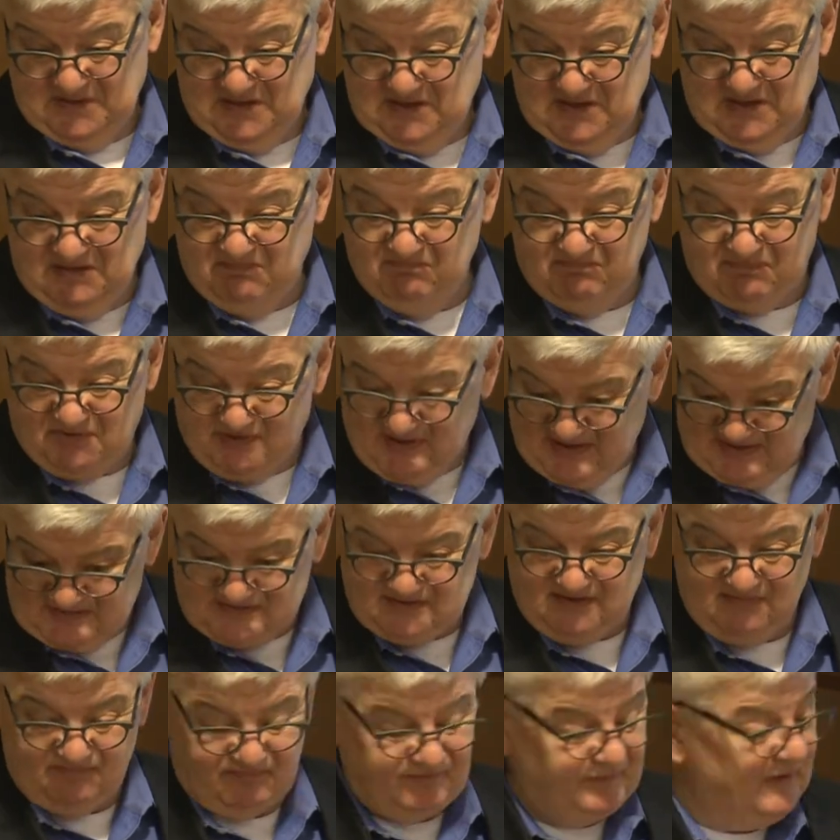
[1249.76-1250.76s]

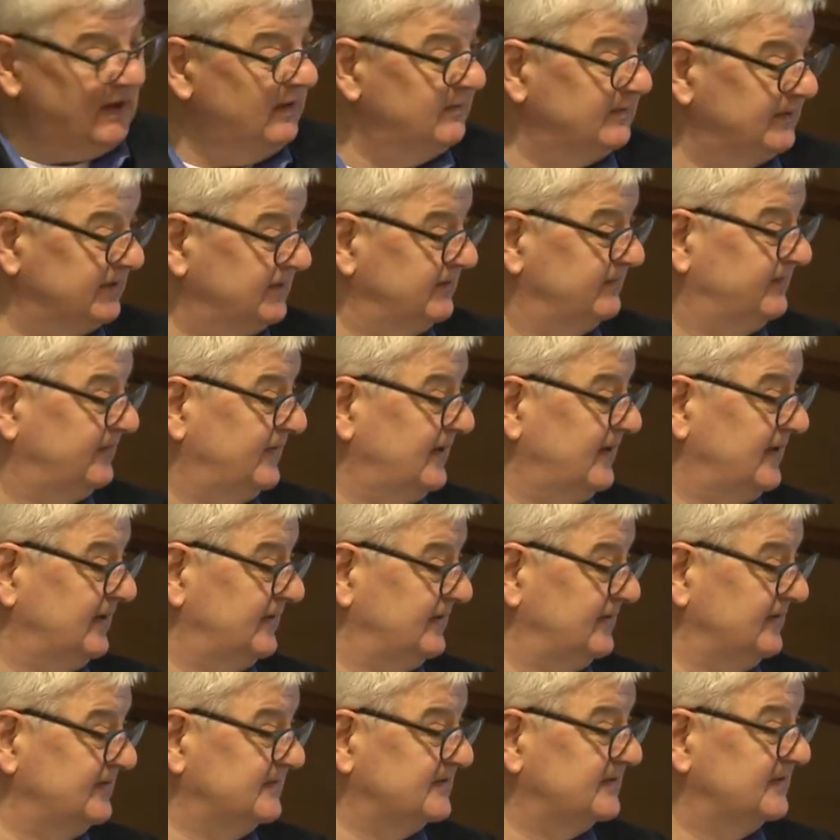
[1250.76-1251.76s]
impressive founding
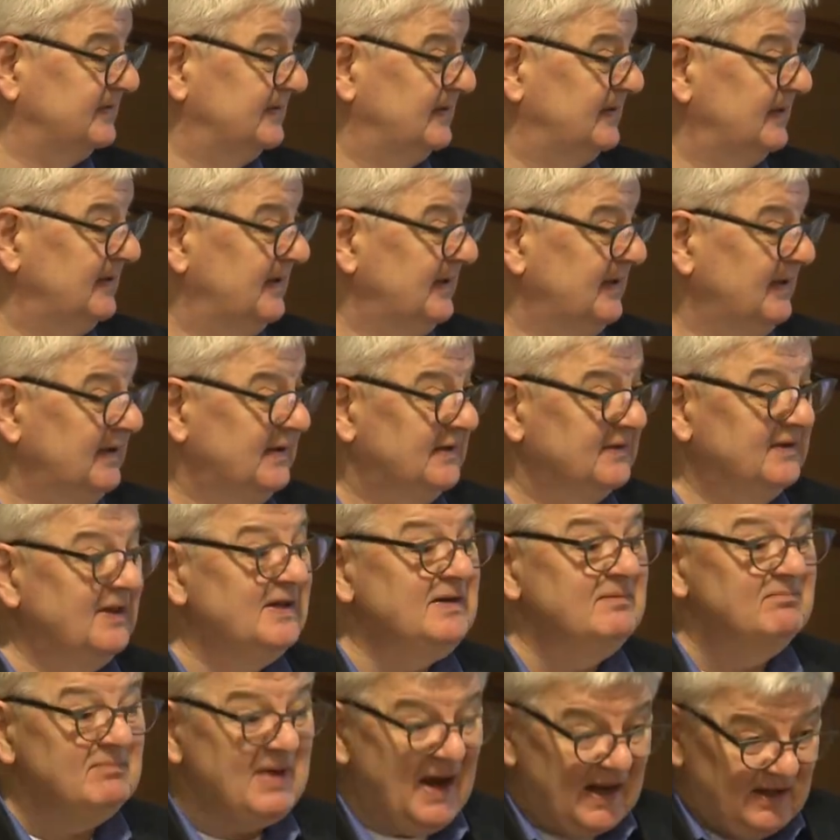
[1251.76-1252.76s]
fathers, they
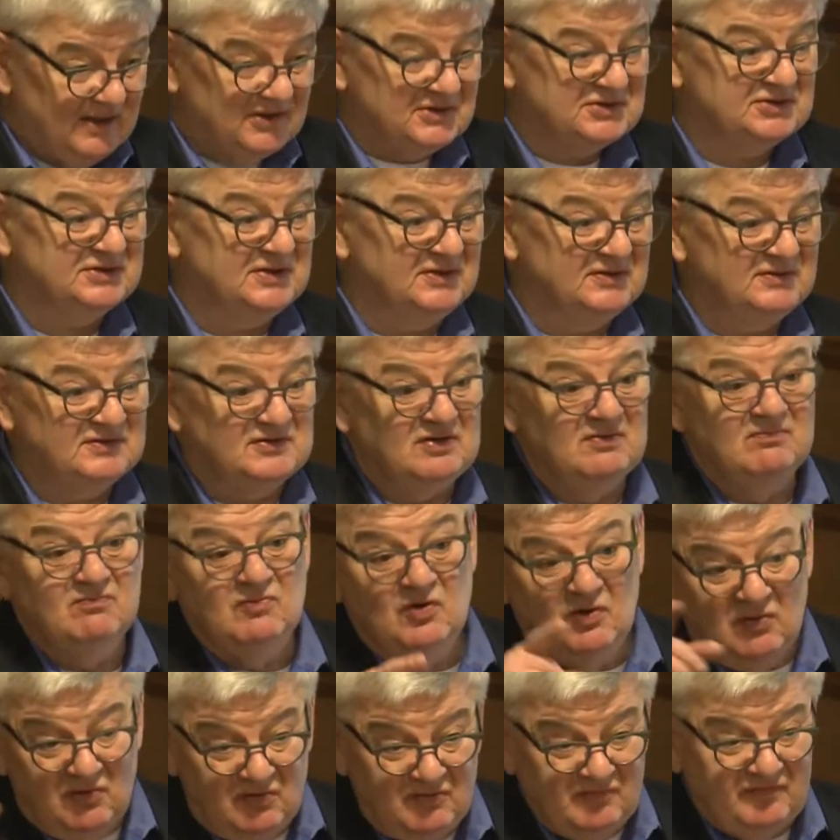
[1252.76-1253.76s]
managed it to
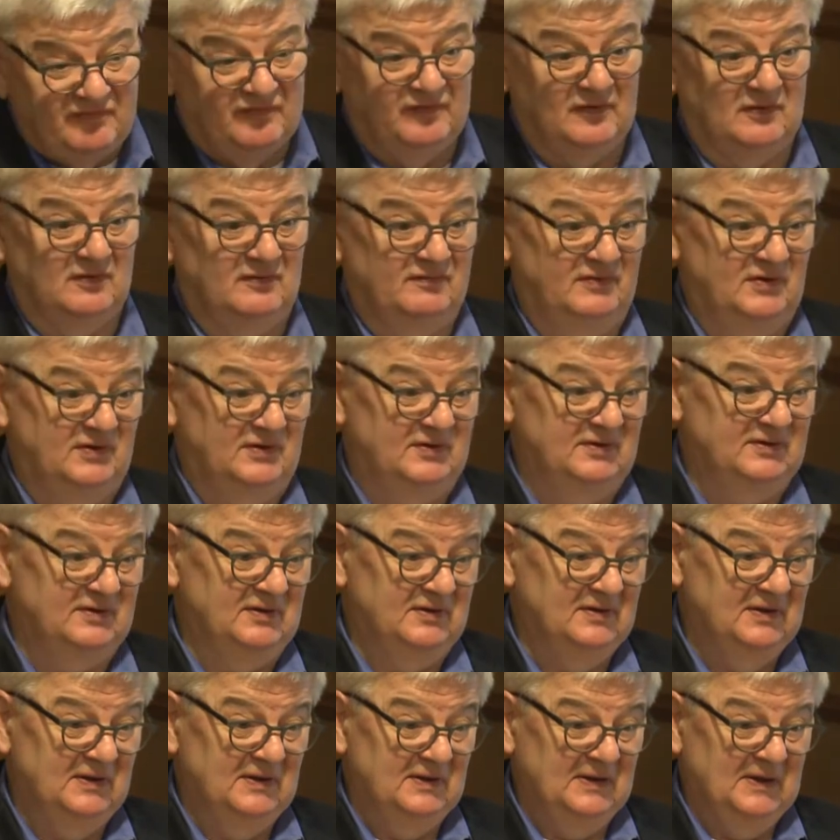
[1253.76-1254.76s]
move forward
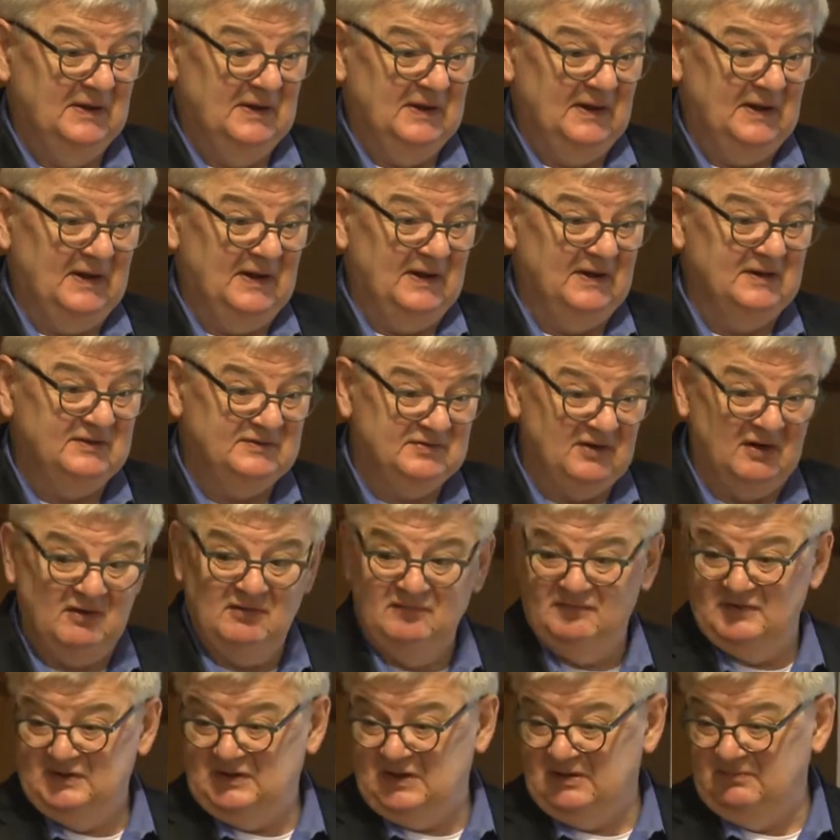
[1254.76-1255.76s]
and to
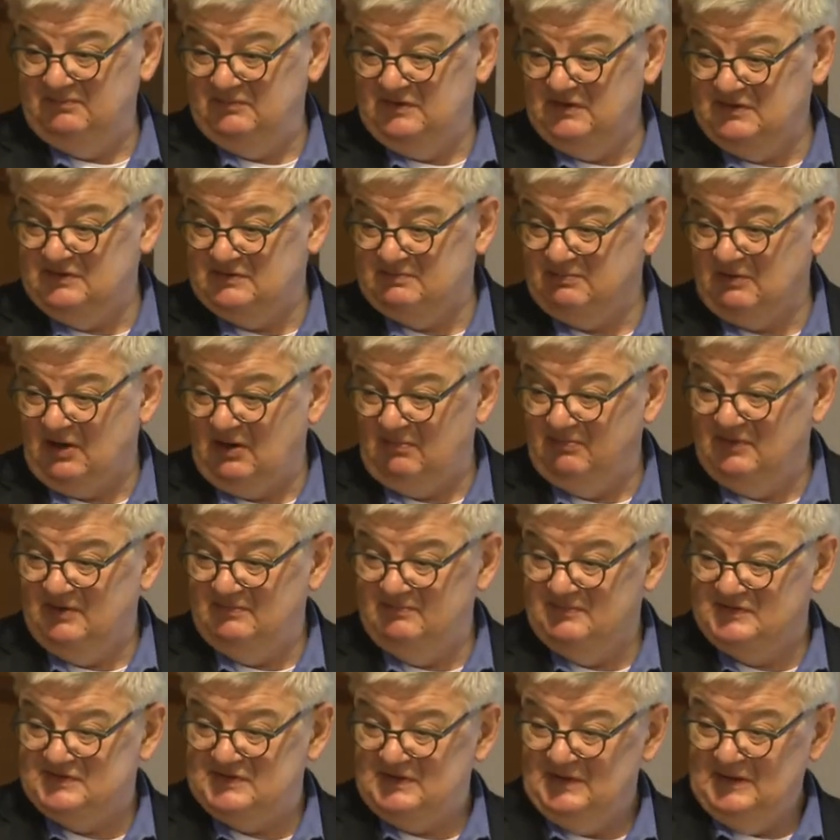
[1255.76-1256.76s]
overcome these
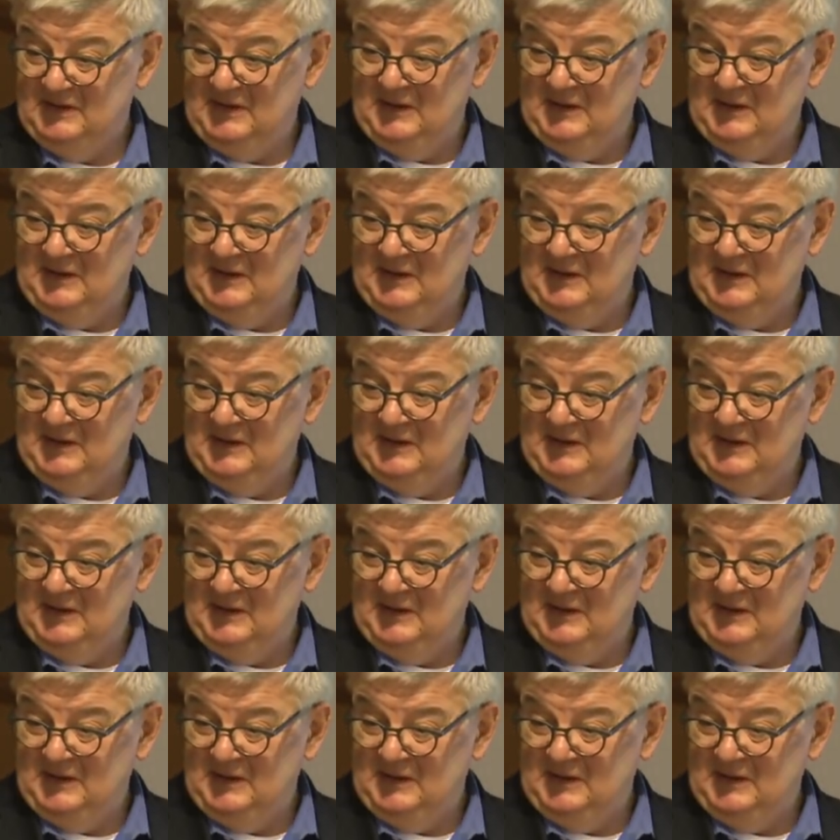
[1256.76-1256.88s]
problems